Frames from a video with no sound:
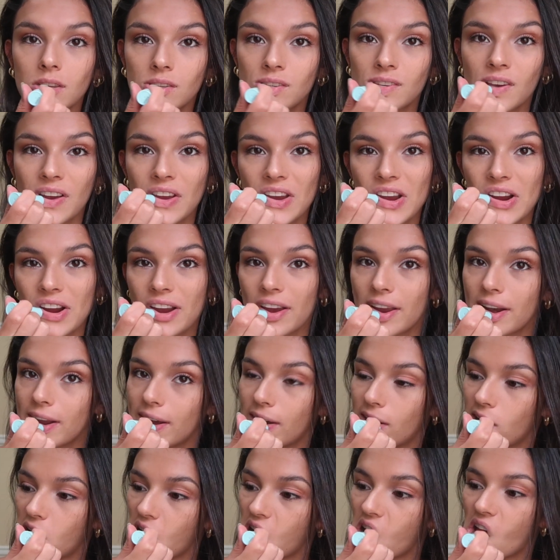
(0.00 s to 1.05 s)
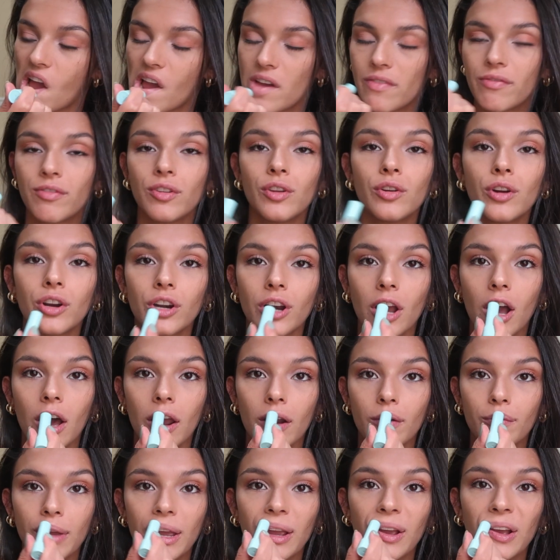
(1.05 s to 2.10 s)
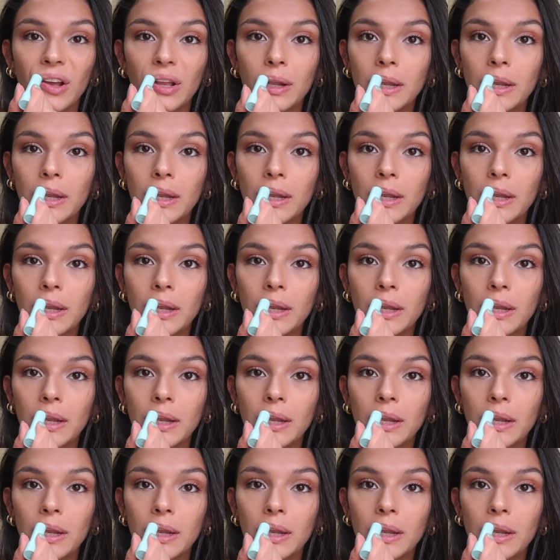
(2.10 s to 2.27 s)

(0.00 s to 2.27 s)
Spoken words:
So you're gonna, if you're not a big